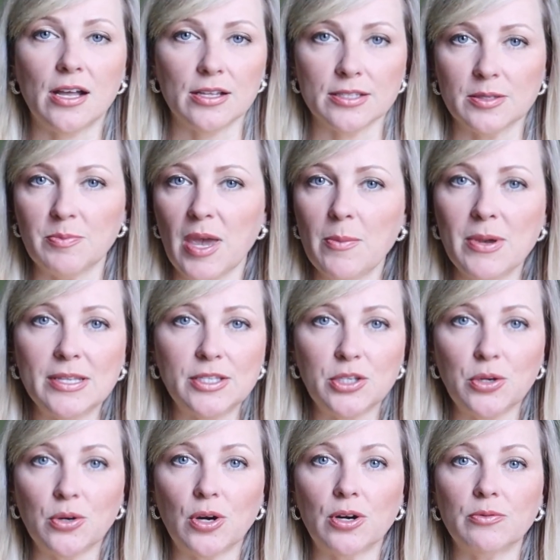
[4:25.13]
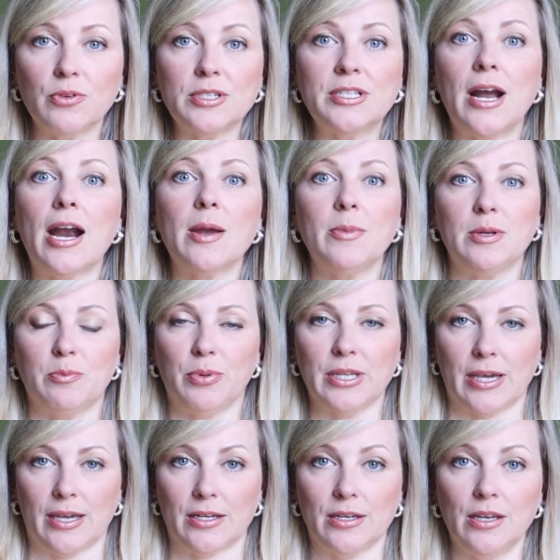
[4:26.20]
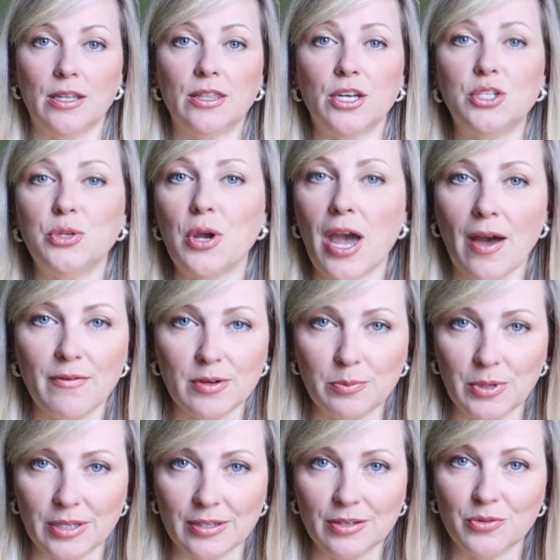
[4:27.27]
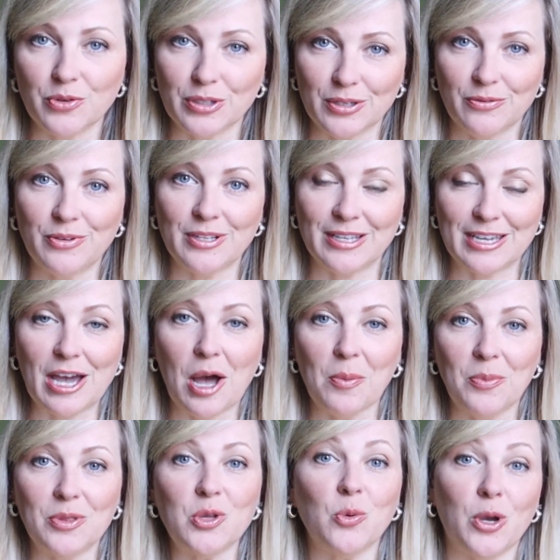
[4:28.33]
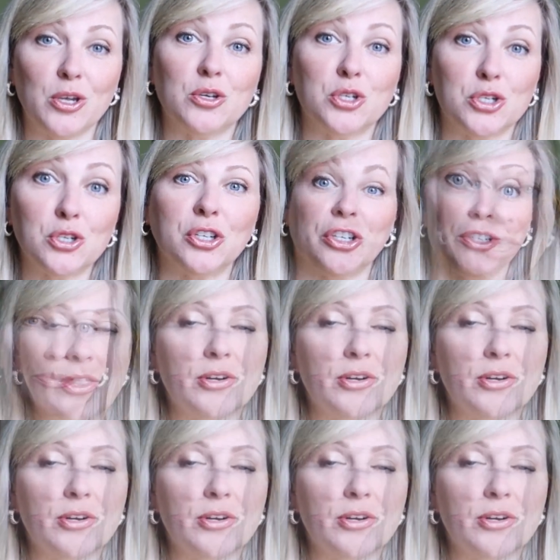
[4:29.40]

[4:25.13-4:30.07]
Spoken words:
else. Maybe it's your retirement plan that you haven't been really filling up the way you should.